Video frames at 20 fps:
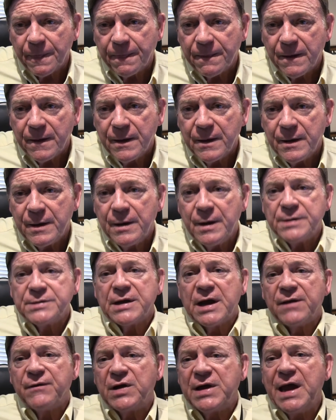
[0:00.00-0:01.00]
It's
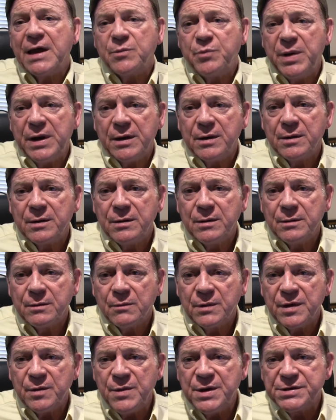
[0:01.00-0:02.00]
kind of a kick beat.
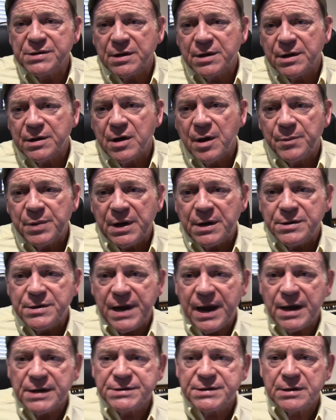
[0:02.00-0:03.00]
When the music accompanied
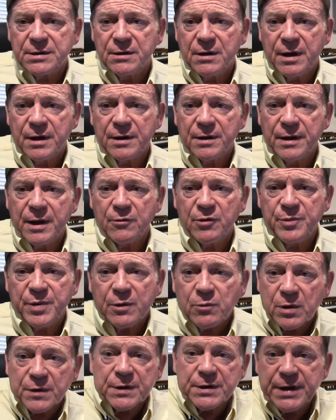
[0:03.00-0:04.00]
dancing a lot, that would be
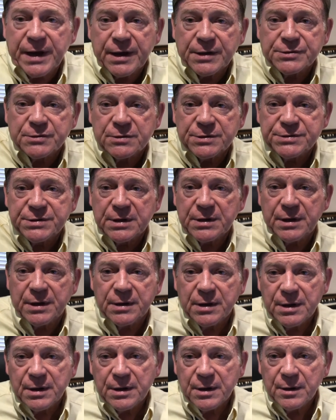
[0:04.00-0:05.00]
where the dancer is suddenly.
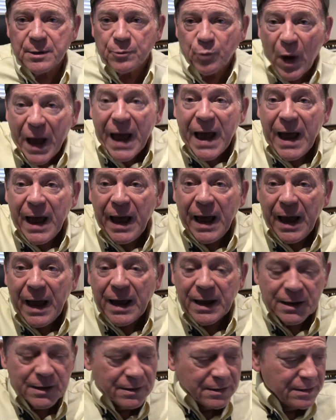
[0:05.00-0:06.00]

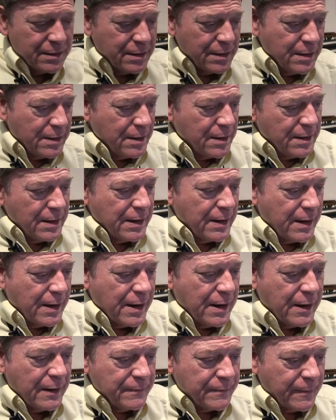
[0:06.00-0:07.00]
Wah!
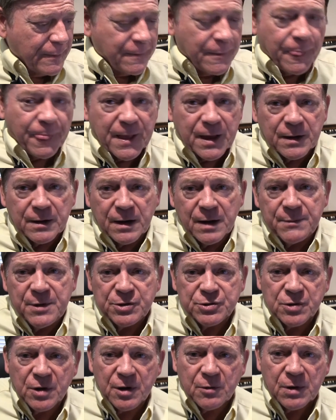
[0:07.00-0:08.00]
Let me
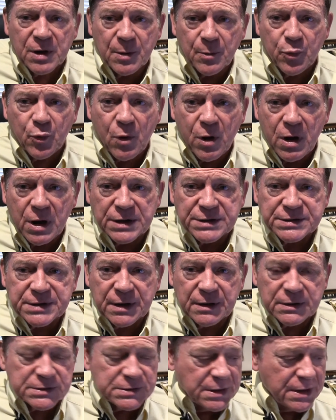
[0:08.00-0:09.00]
show you what a bois
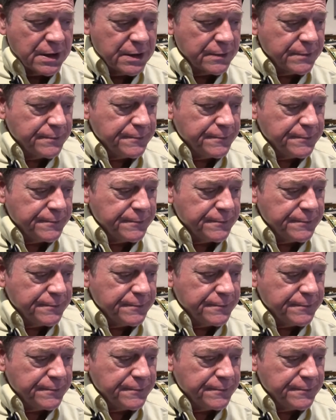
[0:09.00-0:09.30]
sounds like.